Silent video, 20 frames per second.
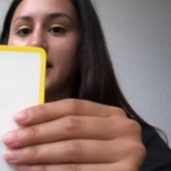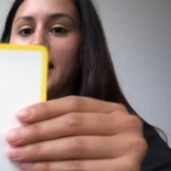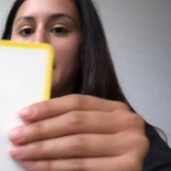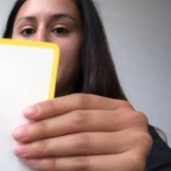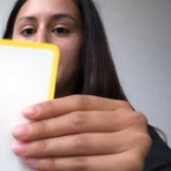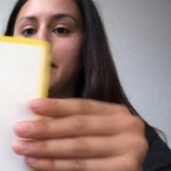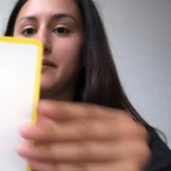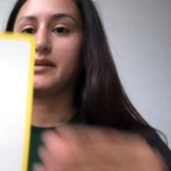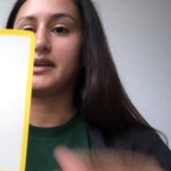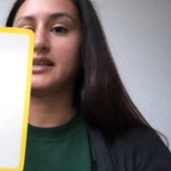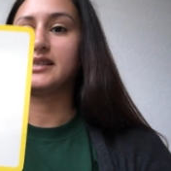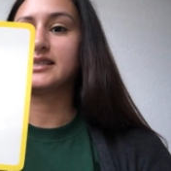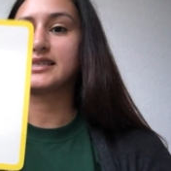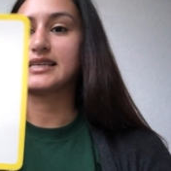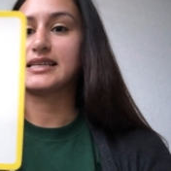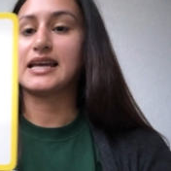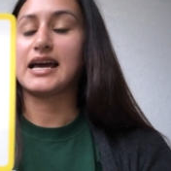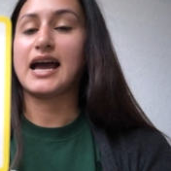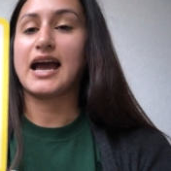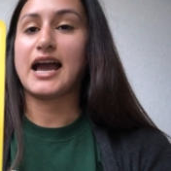and it means
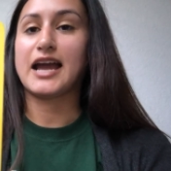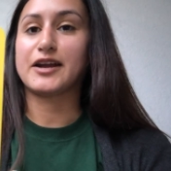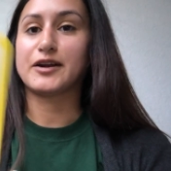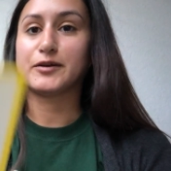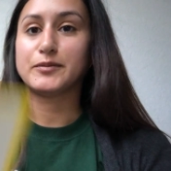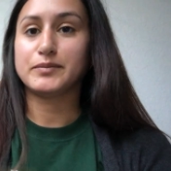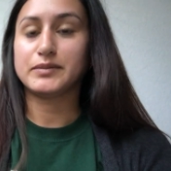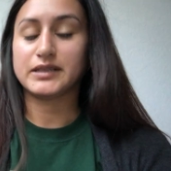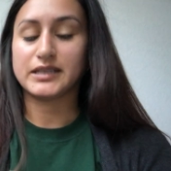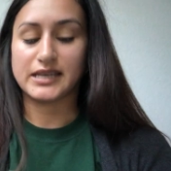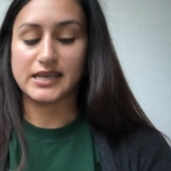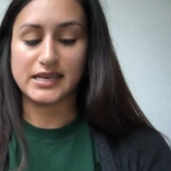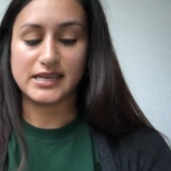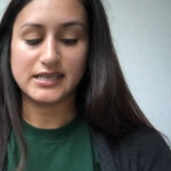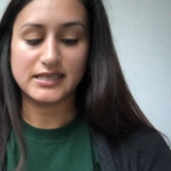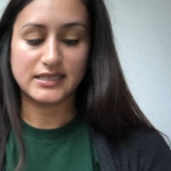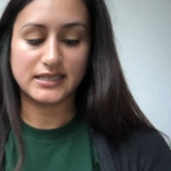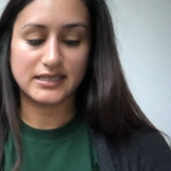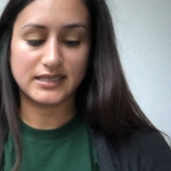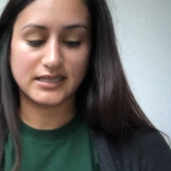in a higher
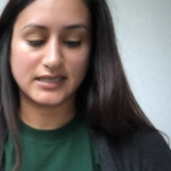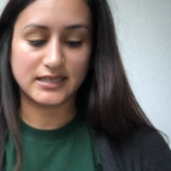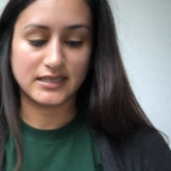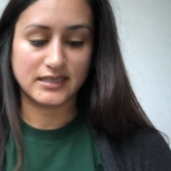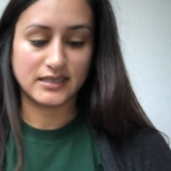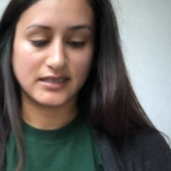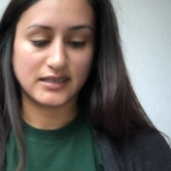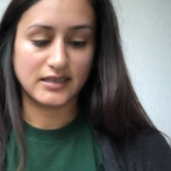place.